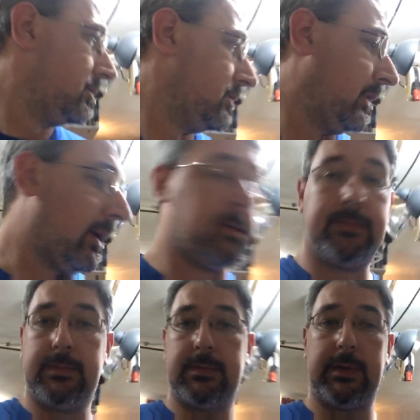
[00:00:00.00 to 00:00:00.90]
yeah,
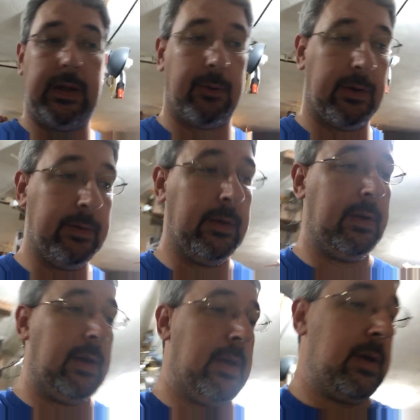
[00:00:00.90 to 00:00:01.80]
anyway,
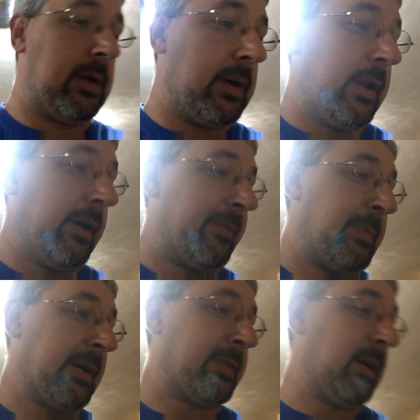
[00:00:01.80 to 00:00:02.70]
enough
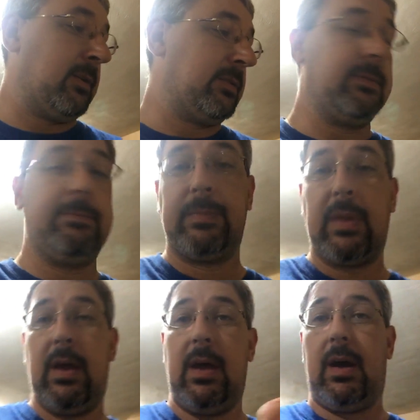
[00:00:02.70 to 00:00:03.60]
about those.
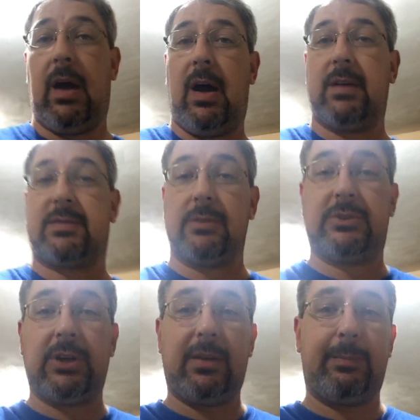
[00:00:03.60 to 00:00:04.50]
So
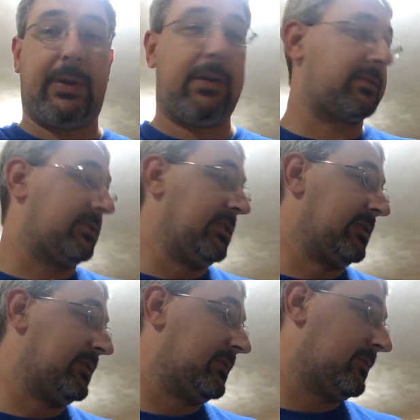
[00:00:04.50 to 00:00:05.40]
John Pierce
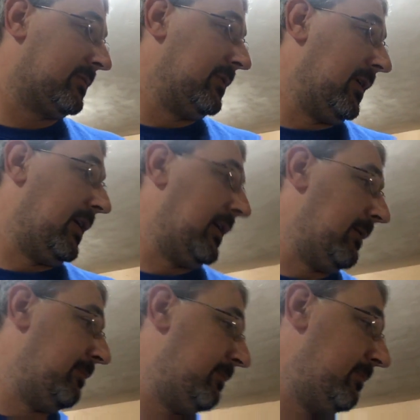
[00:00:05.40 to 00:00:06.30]
just
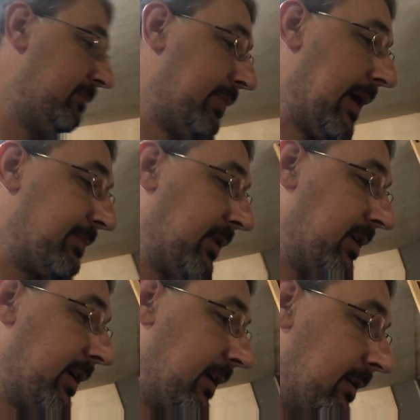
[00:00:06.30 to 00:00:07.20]
popped
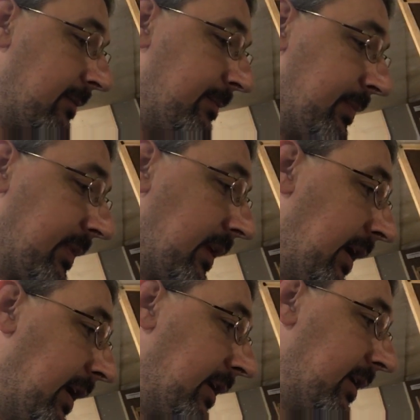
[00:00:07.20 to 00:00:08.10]
on here.
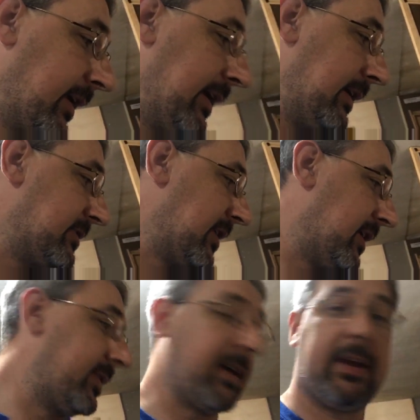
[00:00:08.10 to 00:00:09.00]
And again,
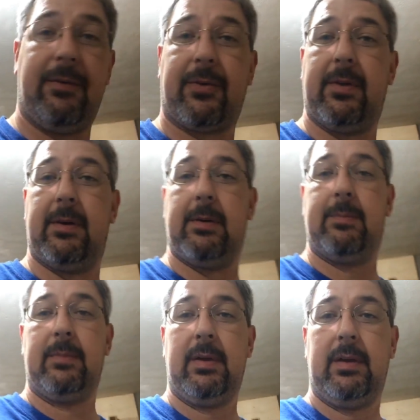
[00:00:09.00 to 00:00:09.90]
John, thank you for the
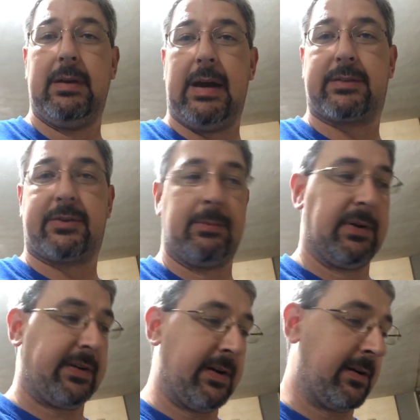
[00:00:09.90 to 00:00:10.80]
extra
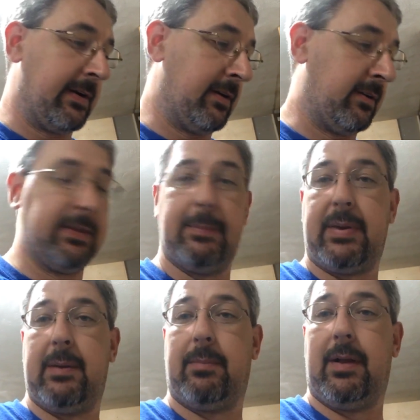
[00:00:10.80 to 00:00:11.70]
material and the
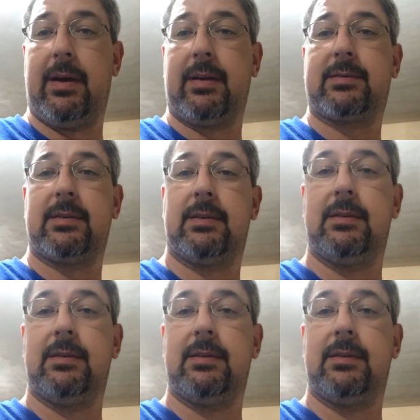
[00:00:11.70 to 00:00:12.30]
pin blanks, and